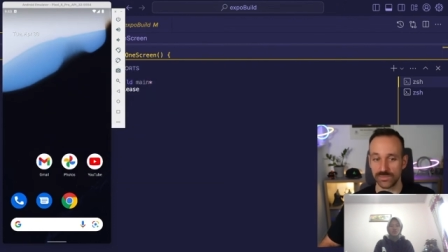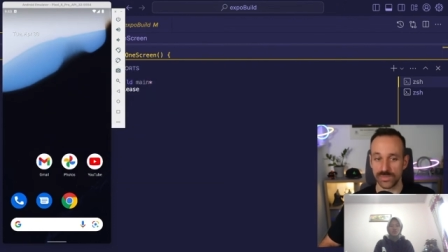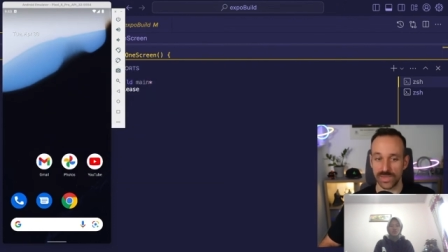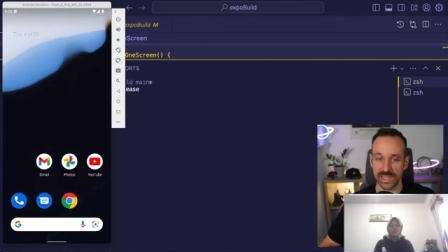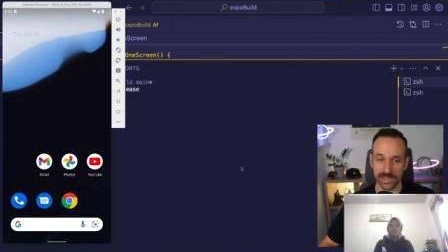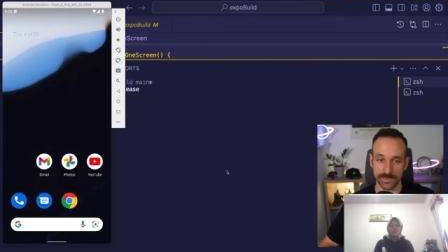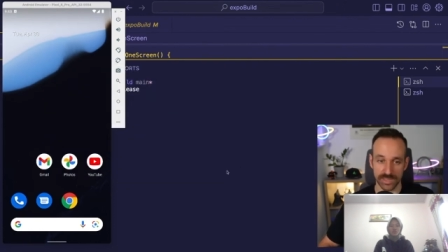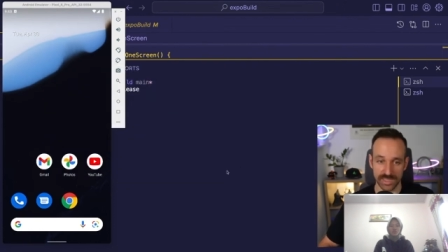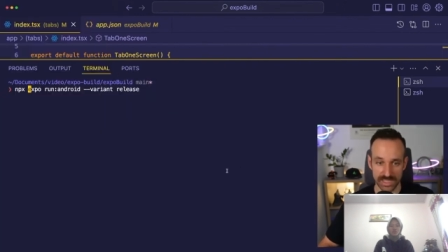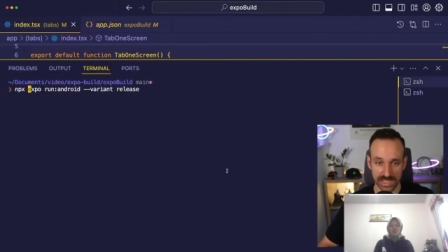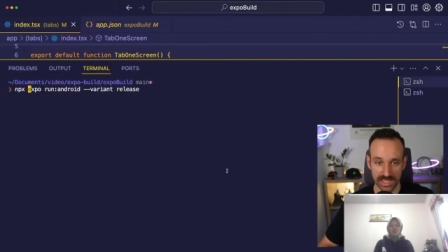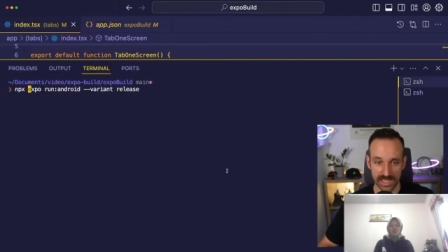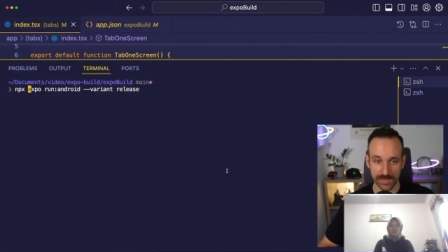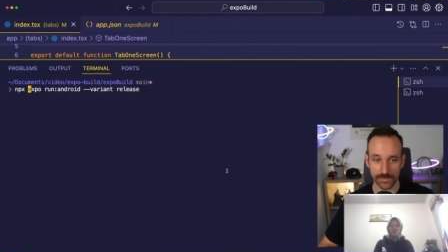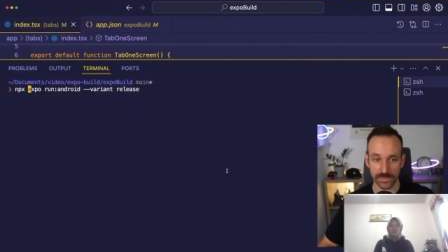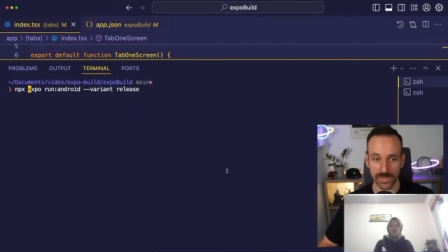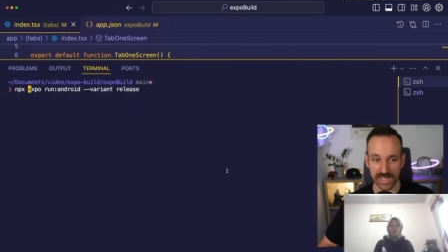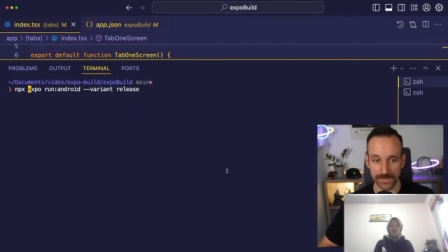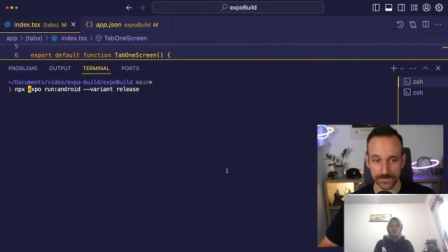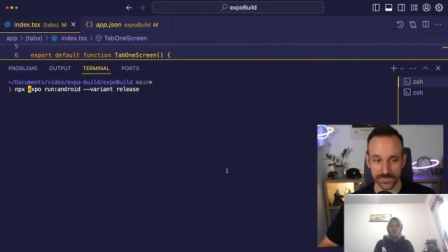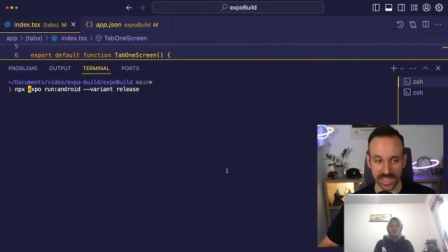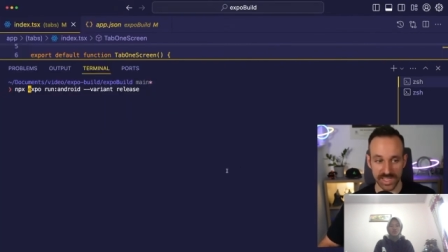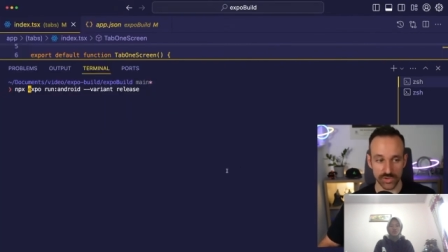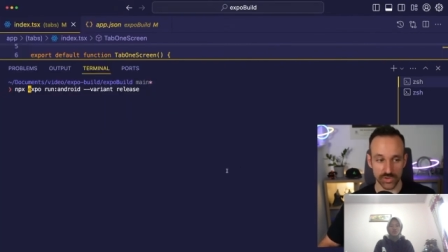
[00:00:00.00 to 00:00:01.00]
my
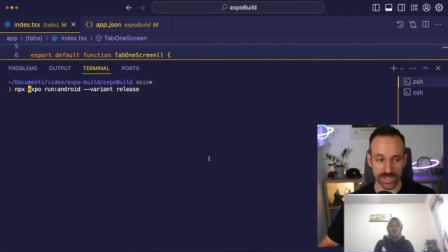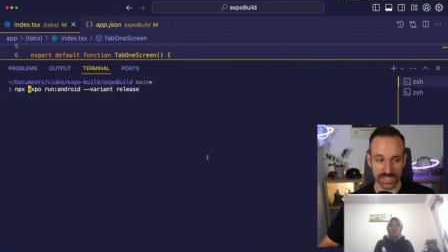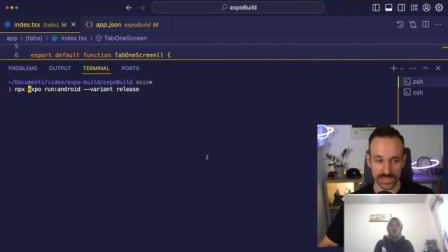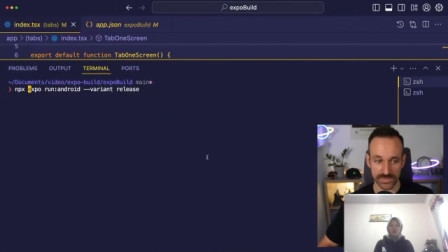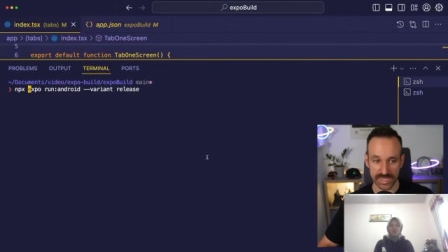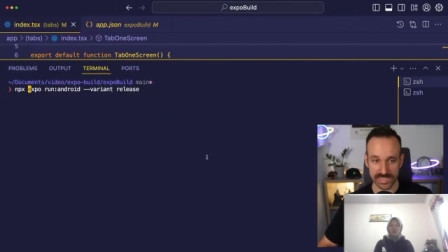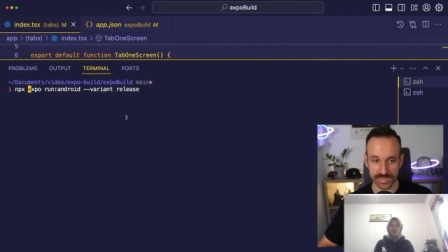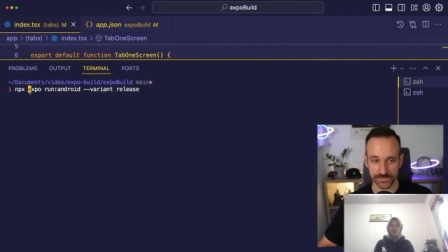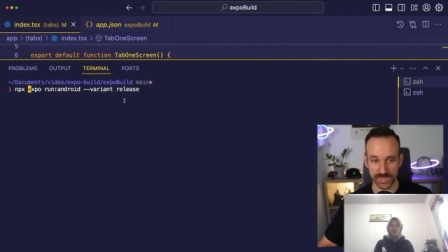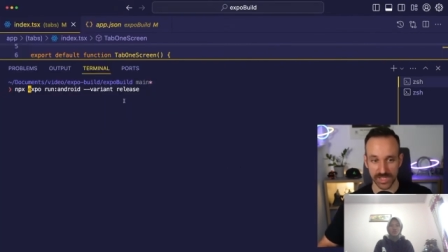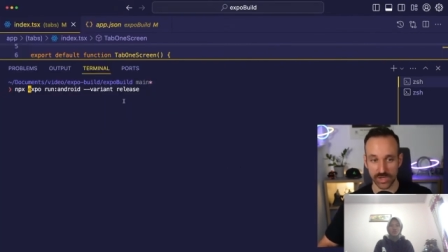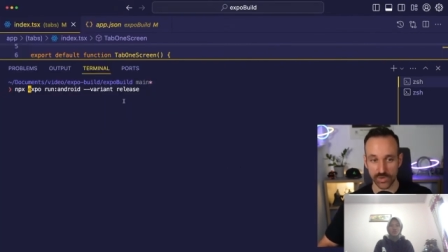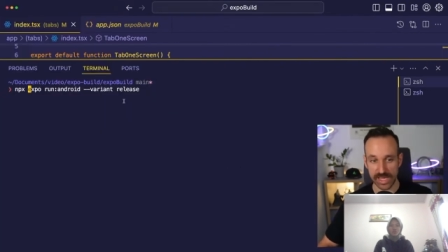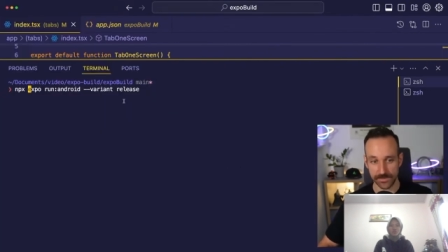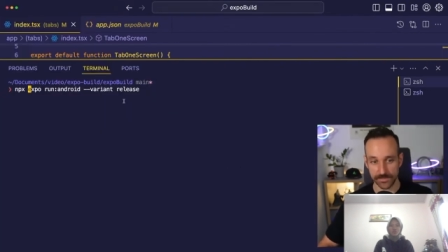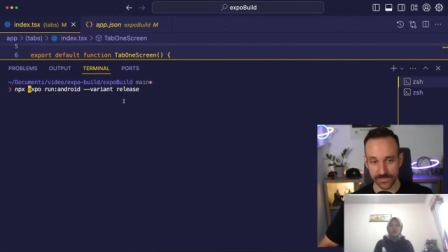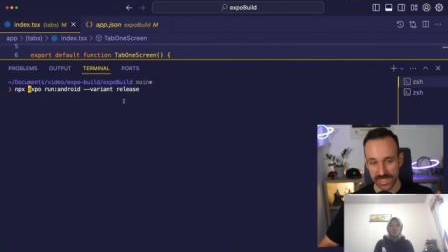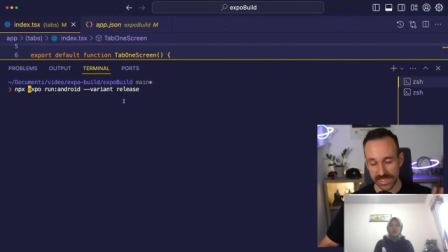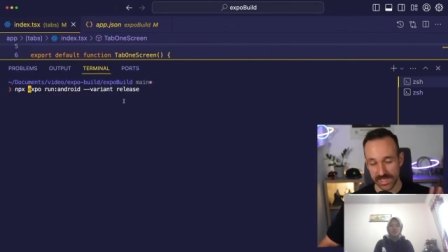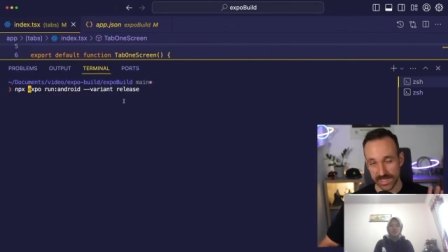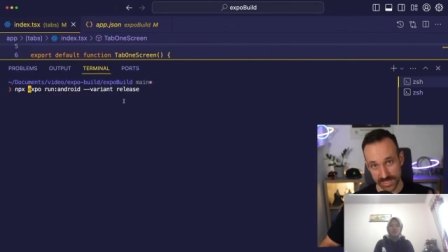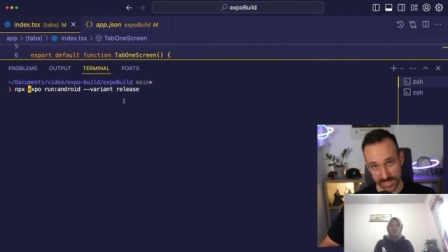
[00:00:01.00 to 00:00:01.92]
my Android device. Okay,